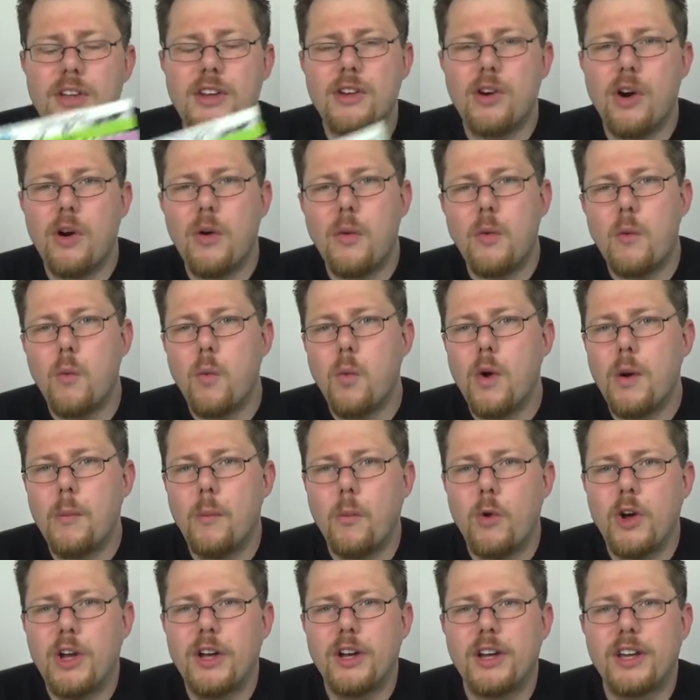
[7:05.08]
got one
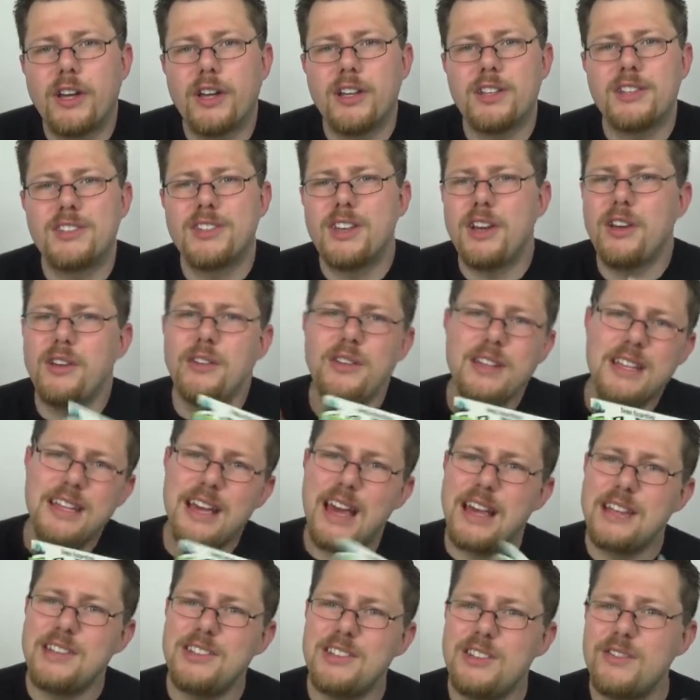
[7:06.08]
worker. So
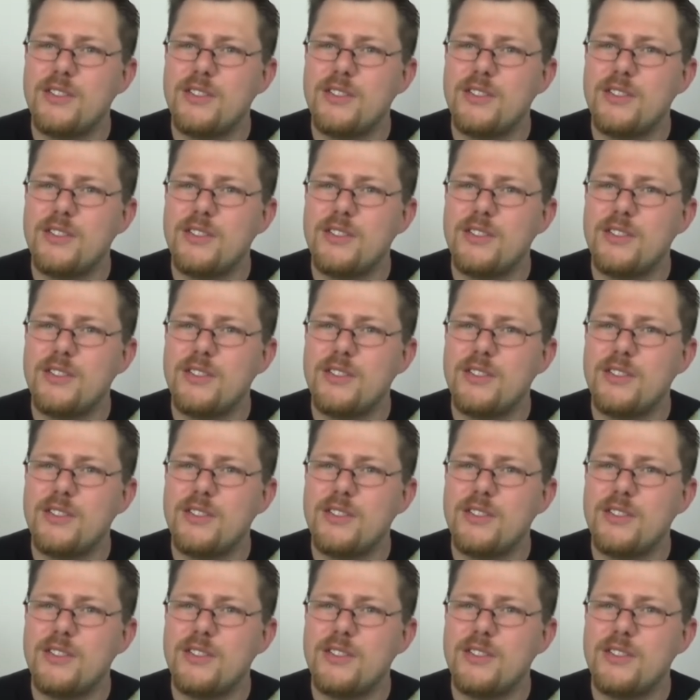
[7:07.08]
yes,